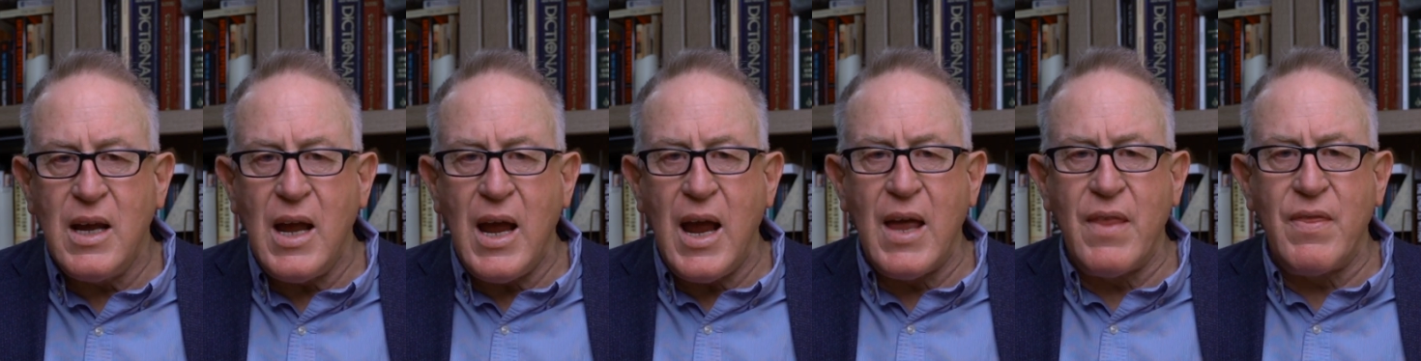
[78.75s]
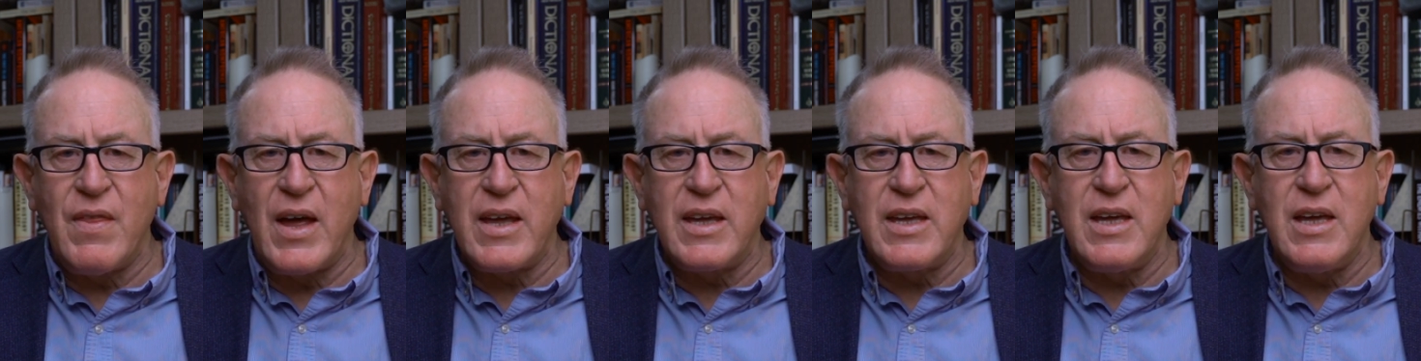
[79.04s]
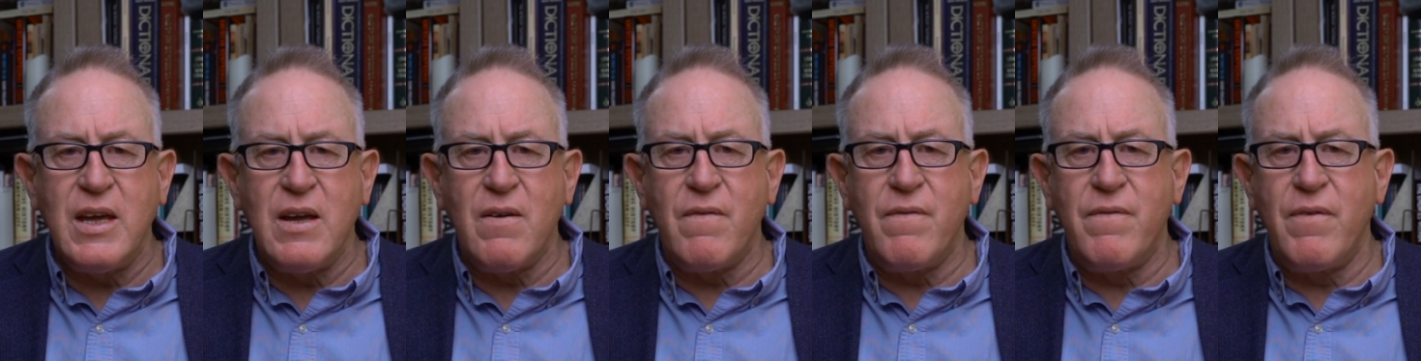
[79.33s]
and they
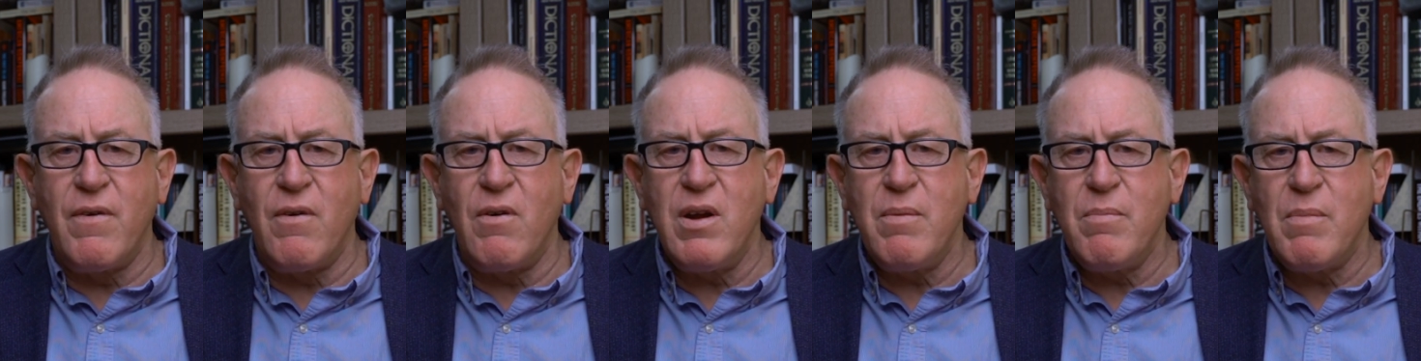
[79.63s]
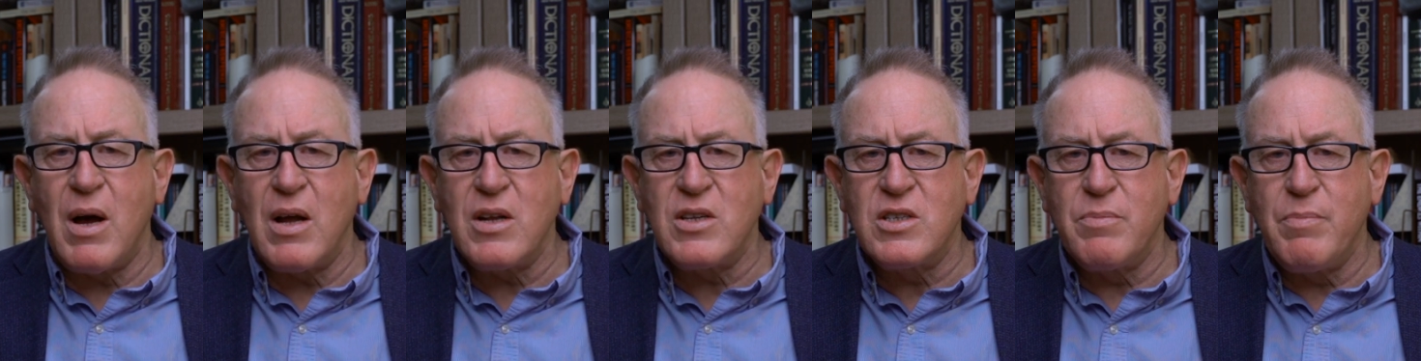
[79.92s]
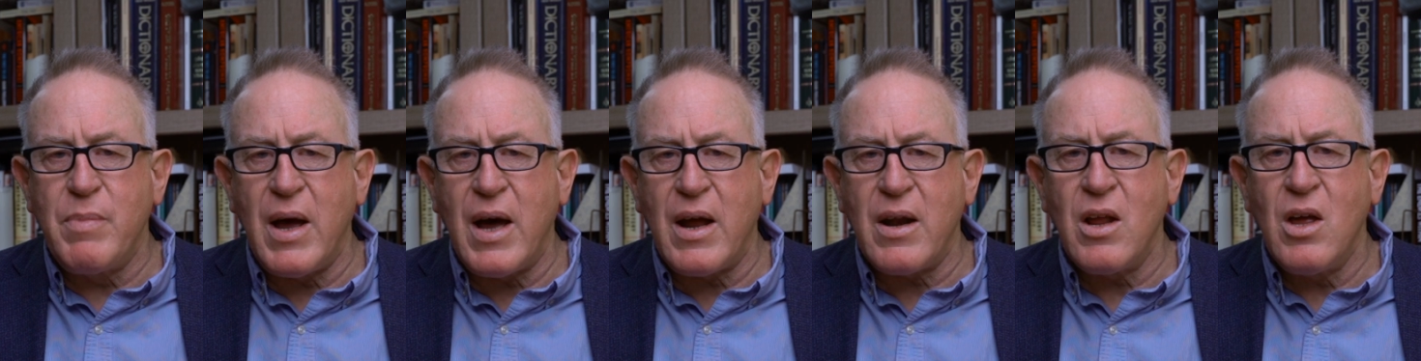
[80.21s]
care very much
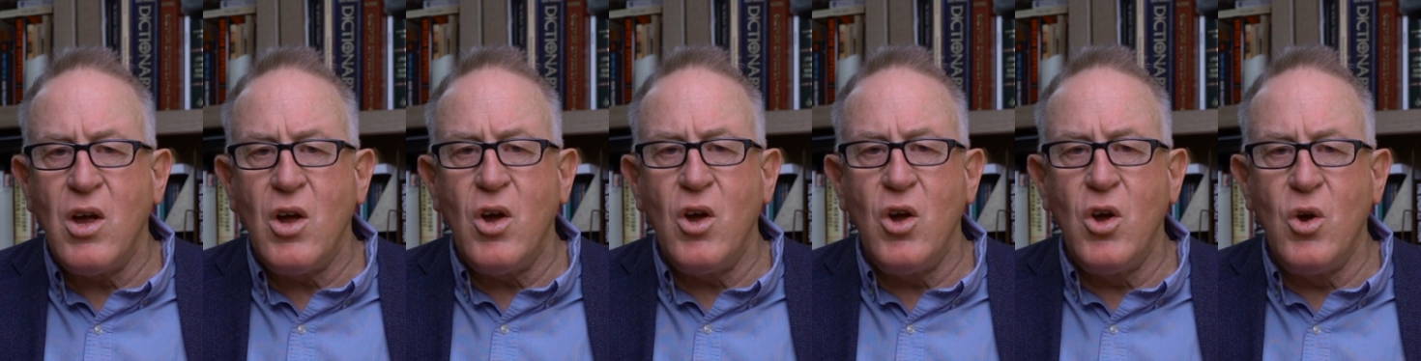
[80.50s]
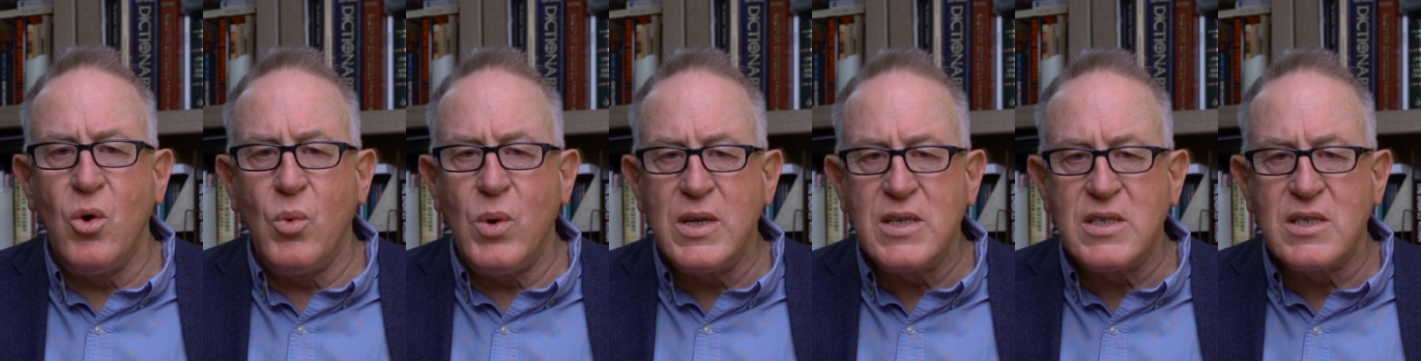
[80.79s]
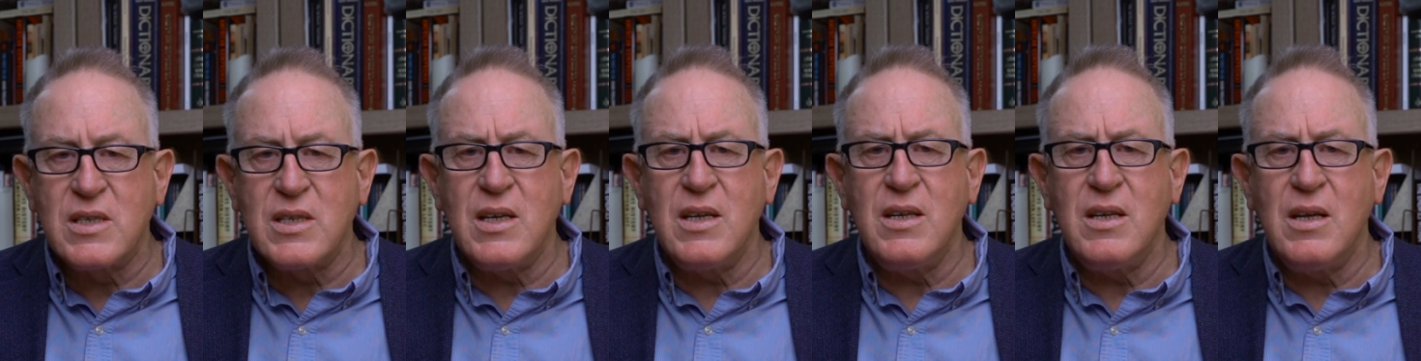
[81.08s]
about who
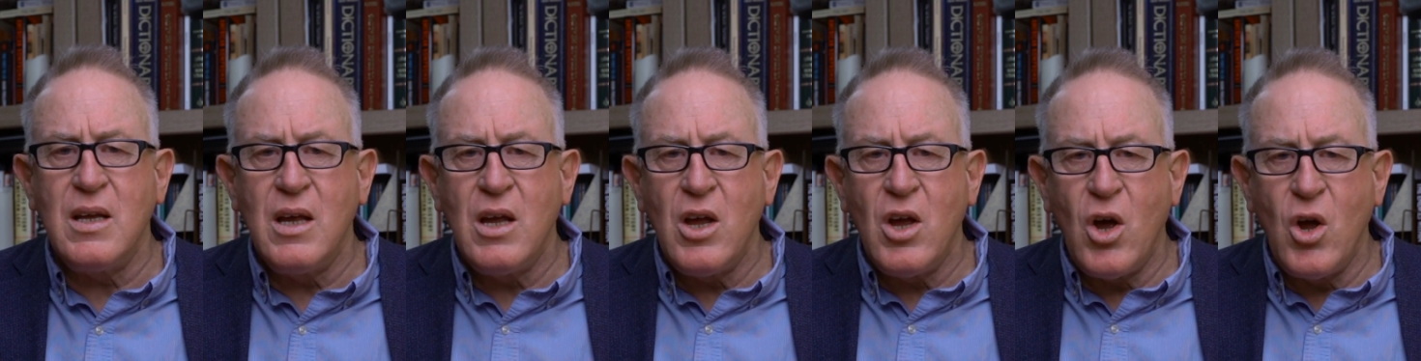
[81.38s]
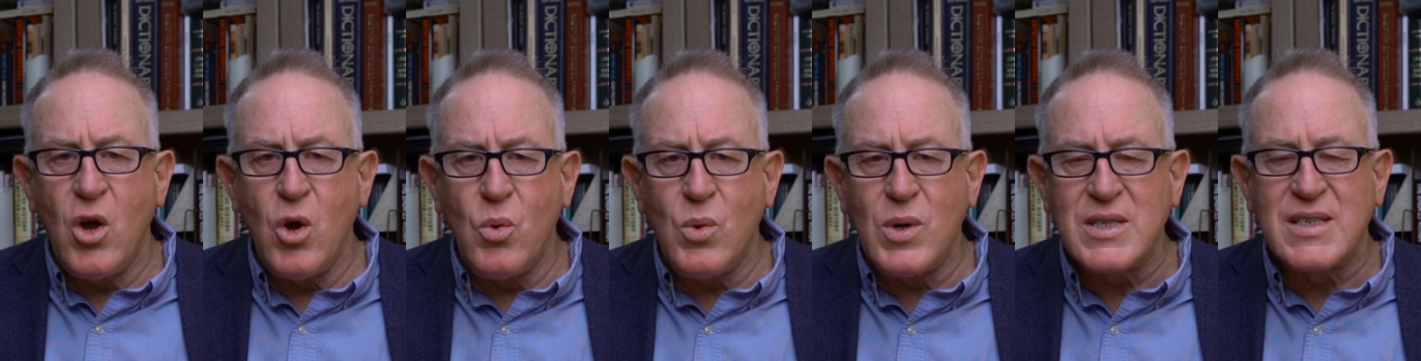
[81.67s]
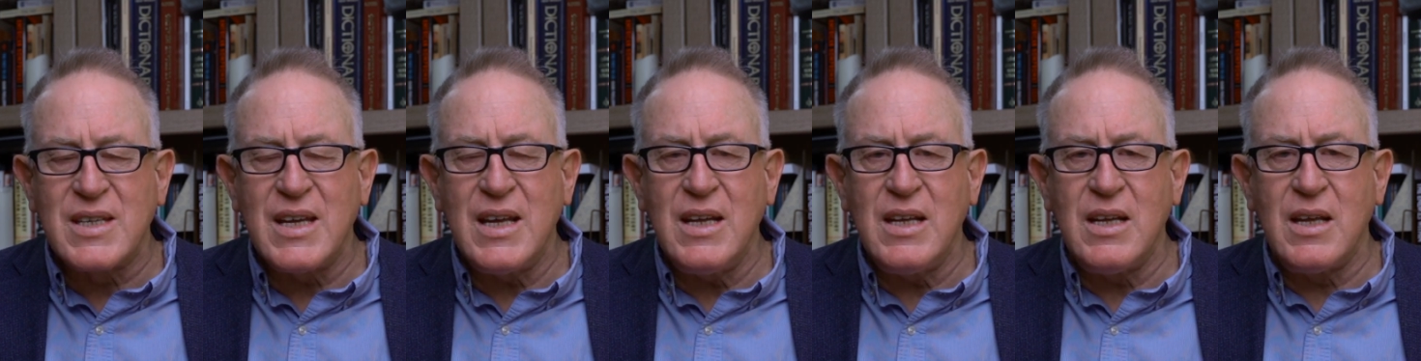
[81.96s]
is in
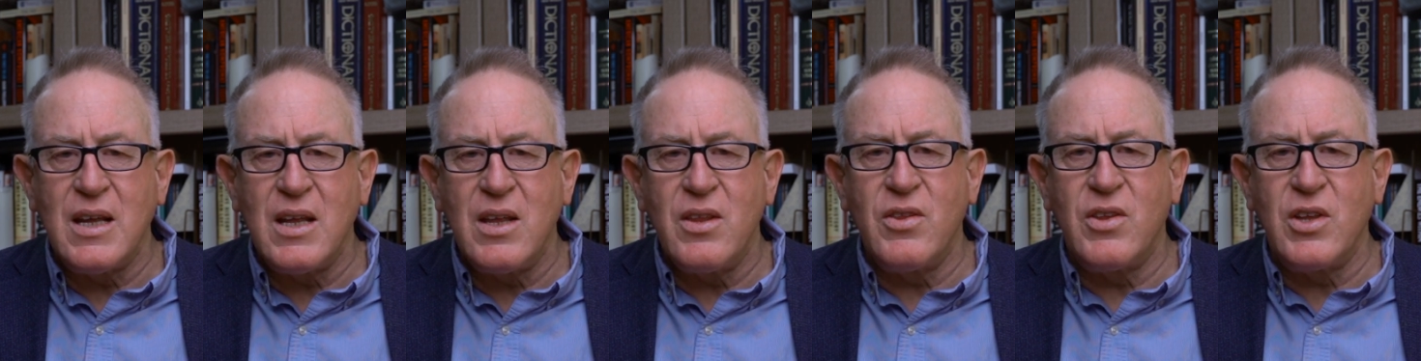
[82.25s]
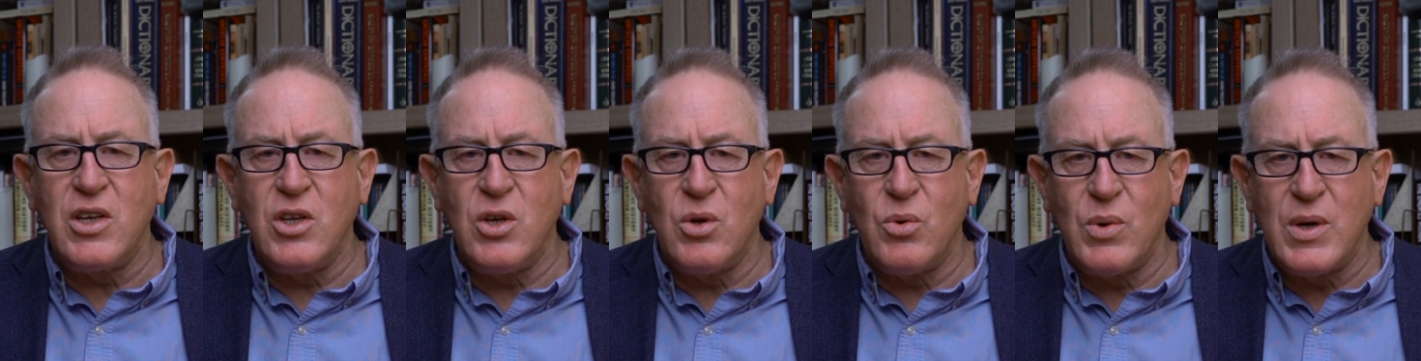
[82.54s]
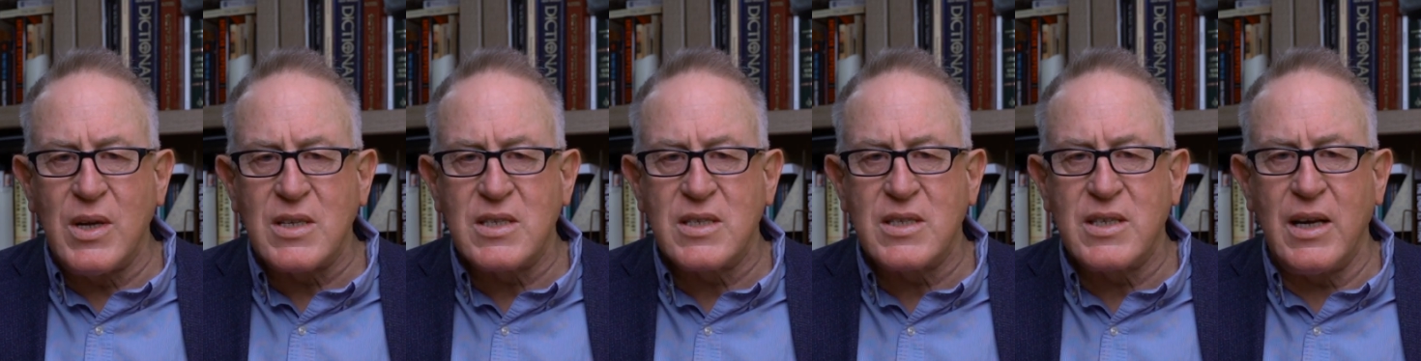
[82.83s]
the
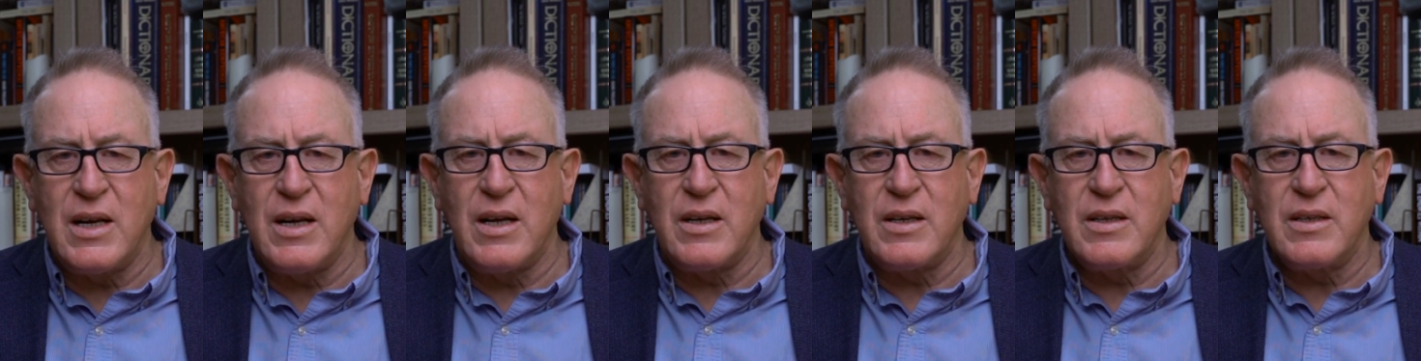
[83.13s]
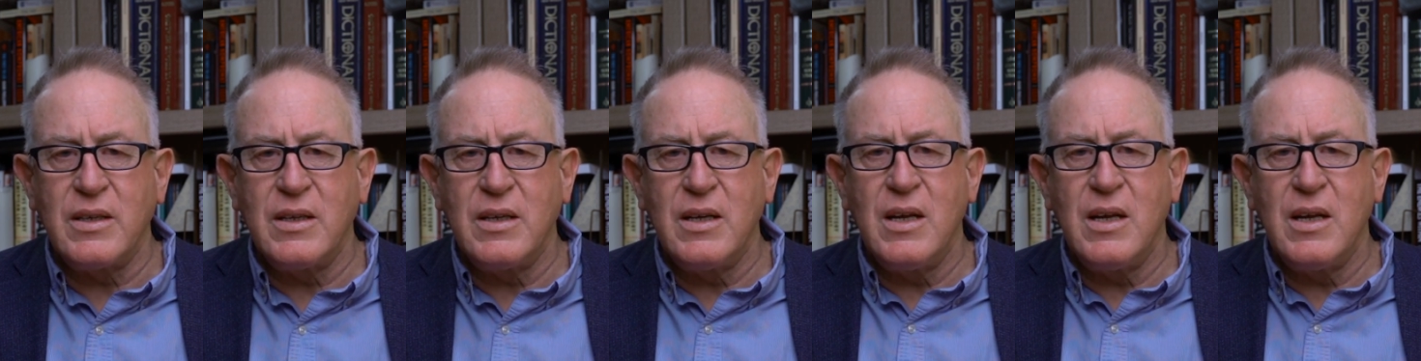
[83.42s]
US Senate.